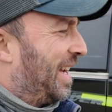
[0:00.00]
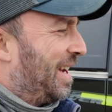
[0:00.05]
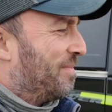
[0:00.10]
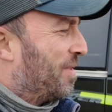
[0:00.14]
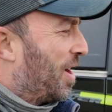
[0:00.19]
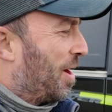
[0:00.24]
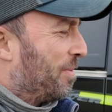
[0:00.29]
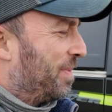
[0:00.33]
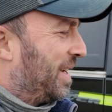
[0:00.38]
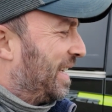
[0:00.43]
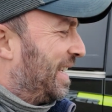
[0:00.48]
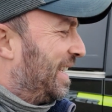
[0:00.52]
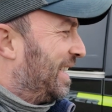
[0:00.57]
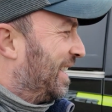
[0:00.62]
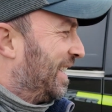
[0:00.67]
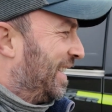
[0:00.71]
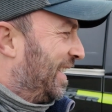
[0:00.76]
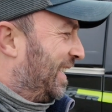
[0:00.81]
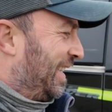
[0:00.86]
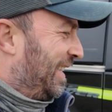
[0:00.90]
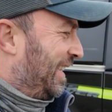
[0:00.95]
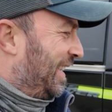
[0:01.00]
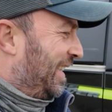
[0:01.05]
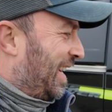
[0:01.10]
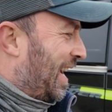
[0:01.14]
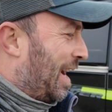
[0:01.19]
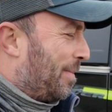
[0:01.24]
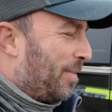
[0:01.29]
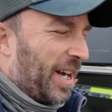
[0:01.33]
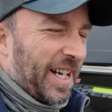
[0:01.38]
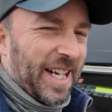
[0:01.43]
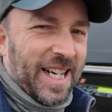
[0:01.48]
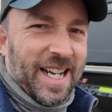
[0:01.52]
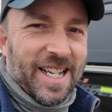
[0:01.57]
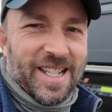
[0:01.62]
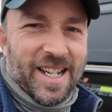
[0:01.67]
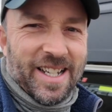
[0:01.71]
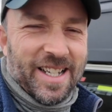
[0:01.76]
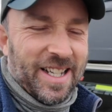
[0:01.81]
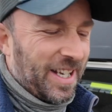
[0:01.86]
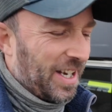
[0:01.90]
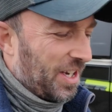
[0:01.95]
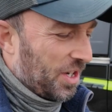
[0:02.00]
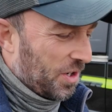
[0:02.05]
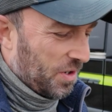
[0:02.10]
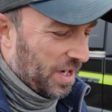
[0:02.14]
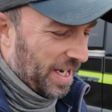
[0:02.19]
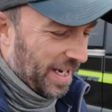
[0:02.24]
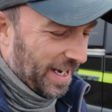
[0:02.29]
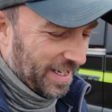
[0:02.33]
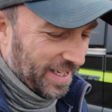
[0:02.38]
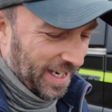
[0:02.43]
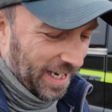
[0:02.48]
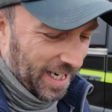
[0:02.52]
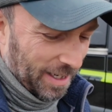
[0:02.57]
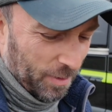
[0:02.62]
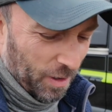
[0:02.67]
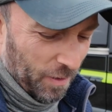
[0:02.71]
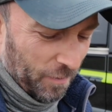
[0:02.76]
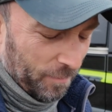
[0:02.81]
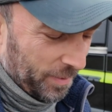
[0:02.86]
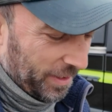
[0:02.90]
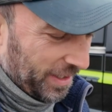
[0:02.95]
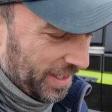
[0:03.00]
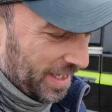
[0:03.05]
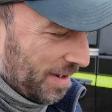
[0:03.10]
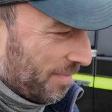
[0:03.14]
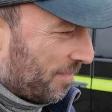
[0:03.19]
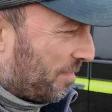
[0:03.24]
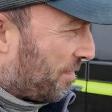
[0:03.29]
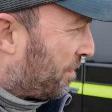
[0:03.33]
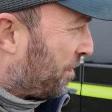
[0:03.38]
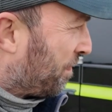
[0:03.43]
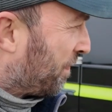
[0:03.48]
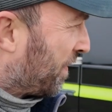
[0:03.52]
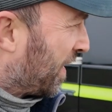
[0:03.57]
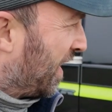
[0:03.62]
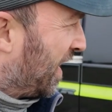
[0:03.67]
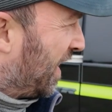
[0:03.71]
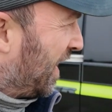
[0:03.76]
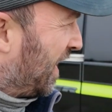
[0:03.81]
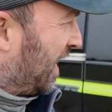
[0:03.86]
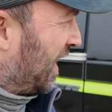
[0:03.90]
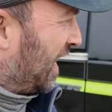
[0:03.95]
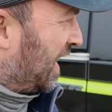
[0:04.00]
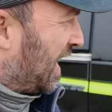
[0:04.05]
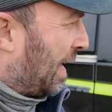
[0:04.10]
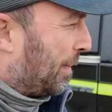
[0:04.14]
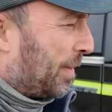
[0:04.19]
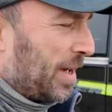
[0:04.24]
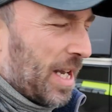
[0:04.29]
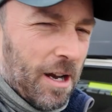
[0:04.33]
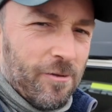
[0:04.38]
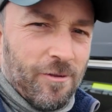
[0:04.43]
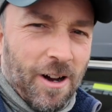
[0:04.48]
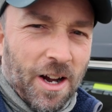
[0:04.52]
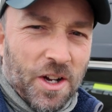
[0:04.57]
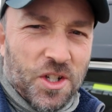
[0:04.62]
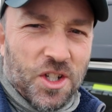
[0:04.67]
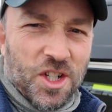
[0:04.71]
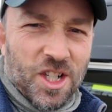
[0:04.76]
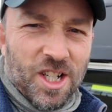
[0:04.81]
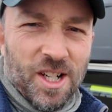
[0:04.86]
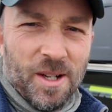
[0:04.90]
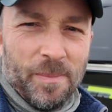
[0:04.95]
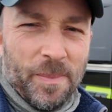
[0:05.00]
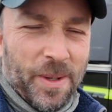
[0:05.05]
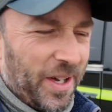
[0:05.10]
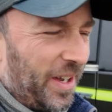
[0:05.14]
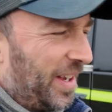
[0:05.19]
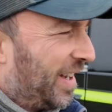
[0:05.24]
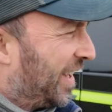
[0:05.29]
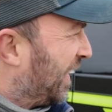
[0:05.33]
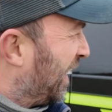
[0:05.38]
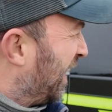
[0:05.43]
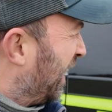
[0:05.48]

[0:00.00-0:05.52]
I might get it done in the new year, take them off, but I'm in no rush. But